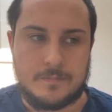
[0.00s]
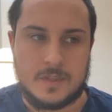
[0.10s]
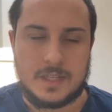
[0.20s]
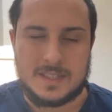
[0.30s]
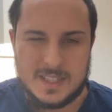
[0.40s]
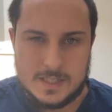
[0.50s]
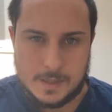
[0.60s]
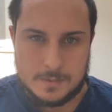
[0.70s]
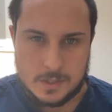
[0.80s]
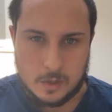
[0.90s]
in this
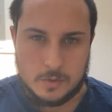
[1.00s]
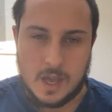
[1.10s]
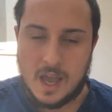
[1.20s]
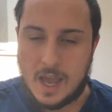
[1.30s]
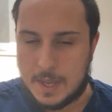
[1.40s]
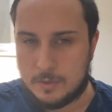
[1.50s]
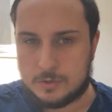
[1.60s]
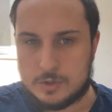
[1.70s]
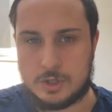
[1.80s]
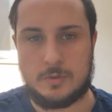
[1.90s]
episode, I
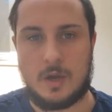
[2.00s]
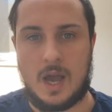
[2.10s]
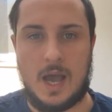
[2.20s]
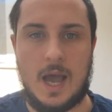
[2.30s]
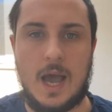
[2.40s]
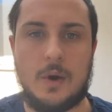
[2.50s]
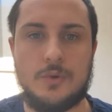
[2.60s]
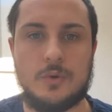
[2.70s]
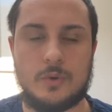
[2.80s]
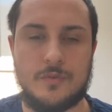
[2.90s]
want to show you how
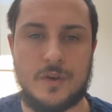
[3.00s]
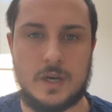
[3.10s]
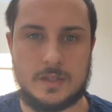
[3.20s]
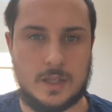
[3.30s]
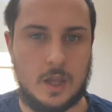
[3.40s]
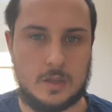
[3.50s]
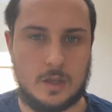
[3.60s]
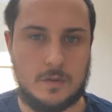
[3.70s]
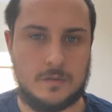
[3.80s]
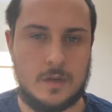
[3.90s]
to convert a
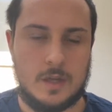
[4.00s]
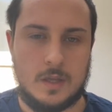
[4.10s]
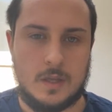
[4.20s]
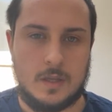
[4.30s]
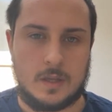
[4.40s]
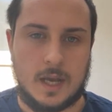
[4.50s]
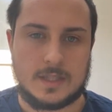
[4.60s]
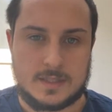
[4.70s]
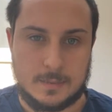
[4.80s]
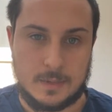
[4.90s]
lot of
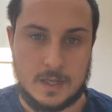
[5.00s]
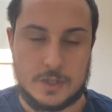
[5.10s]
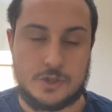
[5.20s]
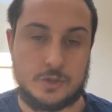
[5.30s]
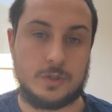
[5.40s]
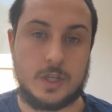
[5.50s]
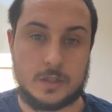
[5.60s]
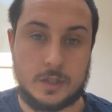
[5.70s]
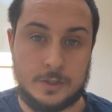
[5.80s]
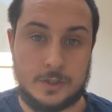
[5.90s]
customers through the
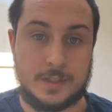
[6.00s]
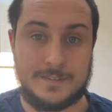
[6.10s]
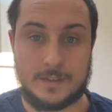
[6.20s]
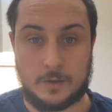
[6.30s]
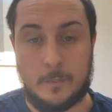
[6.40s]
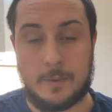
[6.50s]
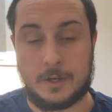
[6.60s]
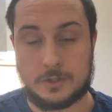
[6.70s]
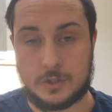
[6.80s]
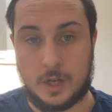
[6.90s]
alternative and
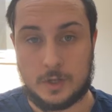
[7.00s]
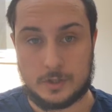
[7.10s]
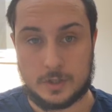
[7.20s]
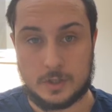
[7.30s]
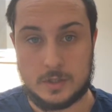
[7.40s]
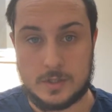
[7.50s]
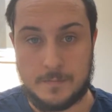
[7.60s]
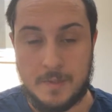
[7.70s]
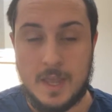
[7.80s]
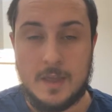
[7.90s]
comparison articles.
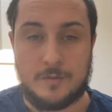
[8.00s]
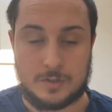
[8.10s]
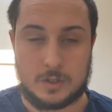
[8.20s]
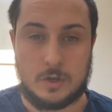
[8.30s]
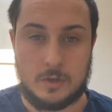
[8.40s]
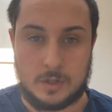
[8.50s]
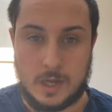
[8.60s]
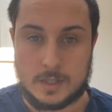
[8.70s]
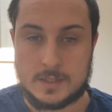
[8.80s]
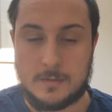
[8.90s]
For the
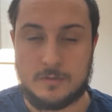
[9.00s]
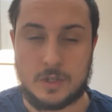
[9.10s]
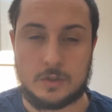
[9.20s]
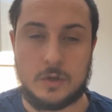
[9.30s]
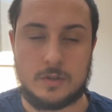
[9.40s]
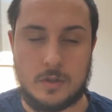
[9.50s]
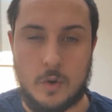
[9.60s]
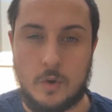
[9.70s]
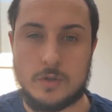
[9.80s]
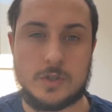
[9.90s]
context, we at
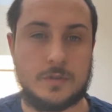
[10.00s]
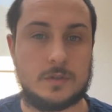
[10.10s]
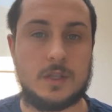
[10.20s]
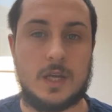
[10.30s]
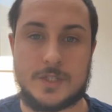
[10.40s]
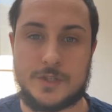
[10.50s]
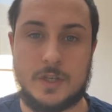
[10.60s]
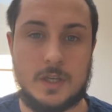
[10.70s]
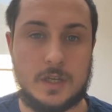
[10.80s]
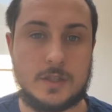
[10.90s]
Contenthorse over the last 3
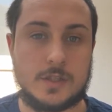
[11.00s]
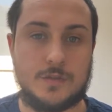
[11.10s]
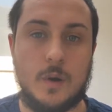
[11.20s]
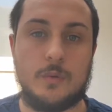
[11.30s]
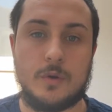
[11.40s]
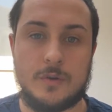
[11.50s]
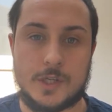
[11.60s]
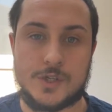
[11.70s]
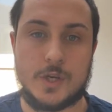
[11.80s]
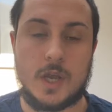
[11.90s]
years wrote
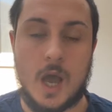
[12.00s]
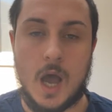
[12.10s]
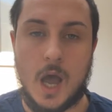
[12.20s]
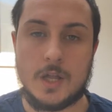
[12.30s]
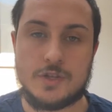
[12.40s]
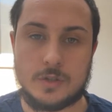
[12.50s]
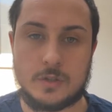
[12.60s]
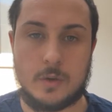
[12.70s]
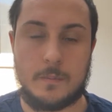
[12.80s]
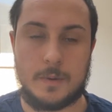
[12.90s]
over
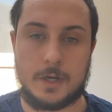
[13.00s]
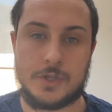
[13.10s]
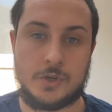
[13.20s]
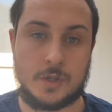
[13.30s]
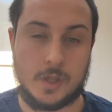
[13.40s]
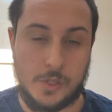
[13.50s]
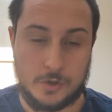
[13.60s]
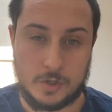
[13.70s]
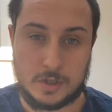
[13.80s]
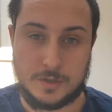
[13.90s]
300 comparison and
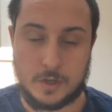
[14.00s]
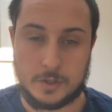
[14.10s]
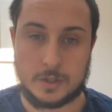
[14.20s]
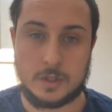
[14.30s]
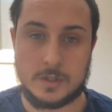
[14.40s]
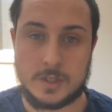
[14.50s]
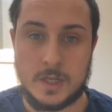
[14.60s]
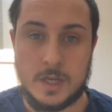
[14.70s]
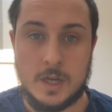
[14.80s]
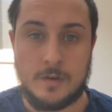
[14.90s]
alternative articles
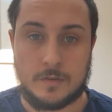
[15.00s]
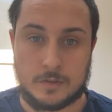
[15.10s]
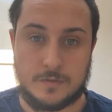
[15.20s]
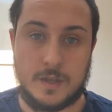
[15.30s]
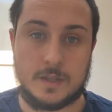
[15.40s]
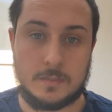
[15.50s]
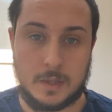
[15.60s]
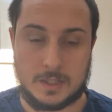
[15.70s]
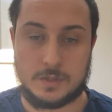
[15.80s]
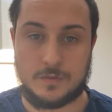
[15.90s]
for 20
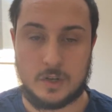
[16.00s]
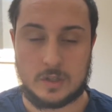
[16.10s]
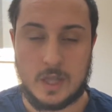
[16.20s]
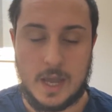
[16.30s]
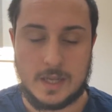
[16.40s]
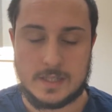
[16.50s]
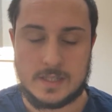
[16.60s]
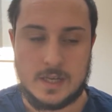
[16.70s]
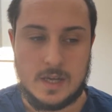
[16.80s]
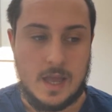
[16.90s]
plus of our
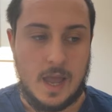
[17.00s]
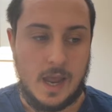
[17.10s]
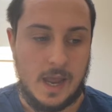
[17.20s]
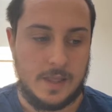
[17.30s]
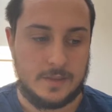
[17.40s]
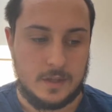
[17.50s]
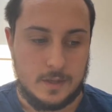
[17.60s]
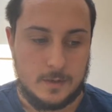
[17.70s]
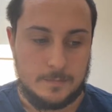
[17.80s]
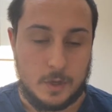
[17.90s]
clients, and
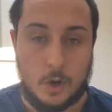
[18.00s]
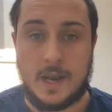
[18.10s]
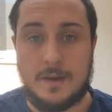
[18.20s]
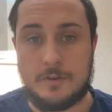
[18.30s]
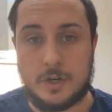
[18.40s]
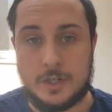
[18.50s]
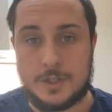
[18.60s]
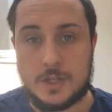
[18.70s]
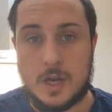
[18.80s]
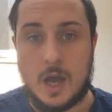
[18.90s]
on
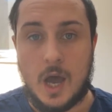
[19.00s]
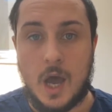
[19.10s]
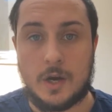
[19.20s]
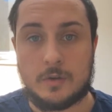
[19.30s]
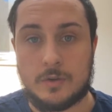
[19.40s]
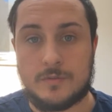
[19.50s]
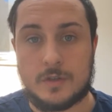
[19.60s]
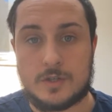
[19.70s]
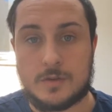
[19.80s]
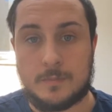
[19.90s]
average, our
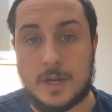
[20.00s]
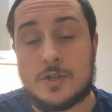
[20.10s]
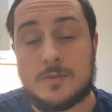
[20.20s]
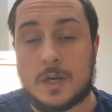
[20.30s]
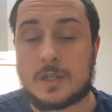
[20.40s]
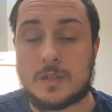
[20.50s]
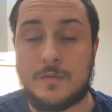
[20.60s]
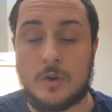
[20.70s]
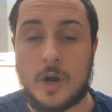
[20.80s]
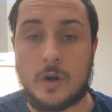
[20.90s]
conversion benchmark
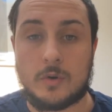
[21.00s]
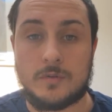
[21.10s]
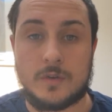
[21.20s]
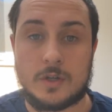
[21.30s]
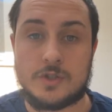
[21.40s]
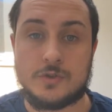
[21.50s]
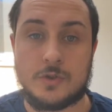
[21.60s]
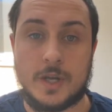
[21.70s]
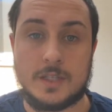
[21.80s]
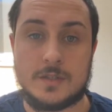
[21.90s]
for our conversion
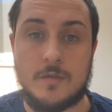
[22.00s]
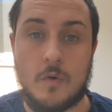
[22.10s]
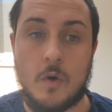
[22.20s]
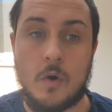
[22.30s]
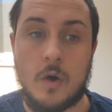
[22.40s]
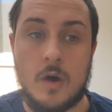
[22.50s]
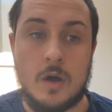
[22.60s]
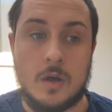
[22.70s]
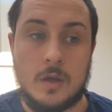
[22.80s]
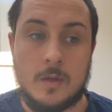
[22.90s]
rates for
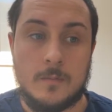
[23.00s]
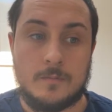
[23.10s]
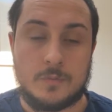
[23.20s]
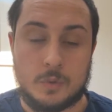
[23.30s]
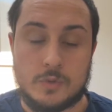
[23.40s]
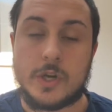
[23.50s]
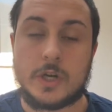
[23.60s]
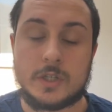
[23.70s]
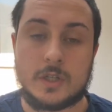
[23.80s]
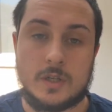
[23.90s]
those
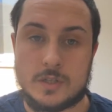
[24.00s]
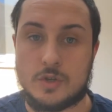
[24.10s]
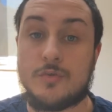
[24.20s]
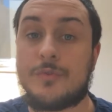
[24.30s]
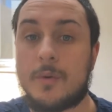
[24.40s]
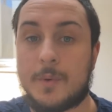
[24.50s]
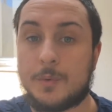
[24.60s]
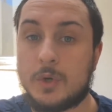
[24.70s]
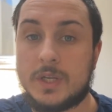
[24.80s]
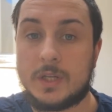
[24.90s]
articles, so from a
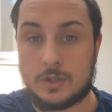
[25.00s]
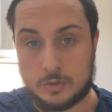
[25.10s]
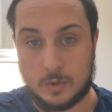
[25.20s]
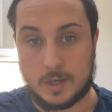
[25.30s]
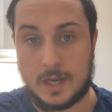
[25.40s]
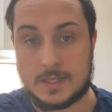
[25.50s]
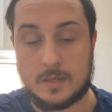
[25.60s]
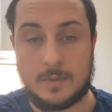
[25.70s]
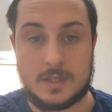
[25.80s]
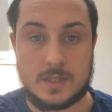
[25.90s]
reader to our
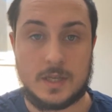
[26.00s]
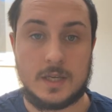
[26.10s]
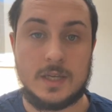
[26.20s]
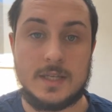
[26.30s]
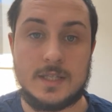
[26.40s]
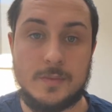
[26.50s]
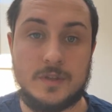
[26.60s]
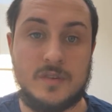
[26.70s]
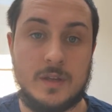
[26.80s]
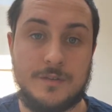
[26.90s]
customers, is
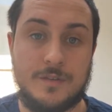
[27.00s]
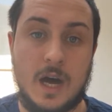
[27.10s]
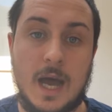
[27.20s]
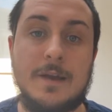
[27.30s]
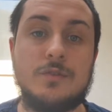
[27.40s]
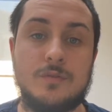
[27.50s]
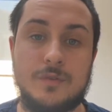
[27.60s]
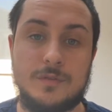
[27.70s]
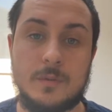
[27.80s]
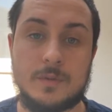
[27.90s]
between 5 to
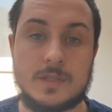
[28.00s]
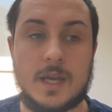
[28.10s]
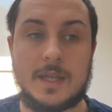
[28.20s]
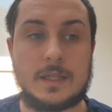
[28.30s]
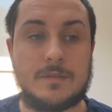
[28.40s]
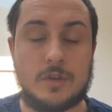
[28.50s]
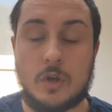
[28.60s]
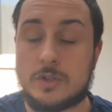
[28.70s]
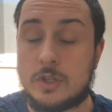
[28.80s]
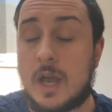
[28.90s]
15%. And we
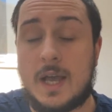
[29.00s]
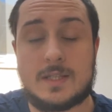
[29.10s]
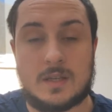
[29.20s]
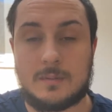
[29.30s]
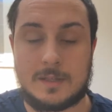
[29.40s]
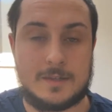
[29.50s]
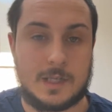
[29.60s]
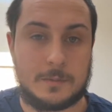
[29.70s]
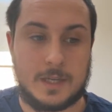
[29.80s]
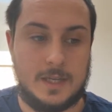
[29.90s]
also had sometimes
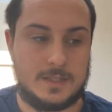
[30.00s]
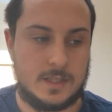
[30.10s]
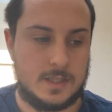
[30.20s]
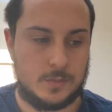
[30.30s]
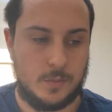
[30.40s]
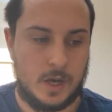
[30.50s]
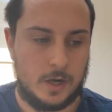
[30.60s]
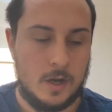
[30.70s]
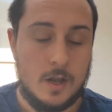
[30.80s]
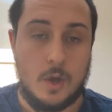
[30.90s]
some cases
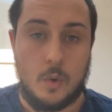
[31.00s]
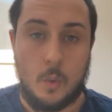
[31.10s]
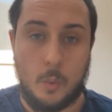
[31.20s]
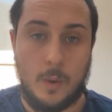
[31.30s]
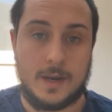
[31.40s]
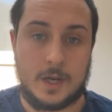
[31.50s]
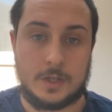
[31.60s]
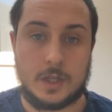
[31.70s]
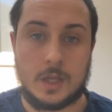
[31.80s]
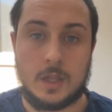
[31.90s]
where one
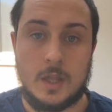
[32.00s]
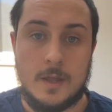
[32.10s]
article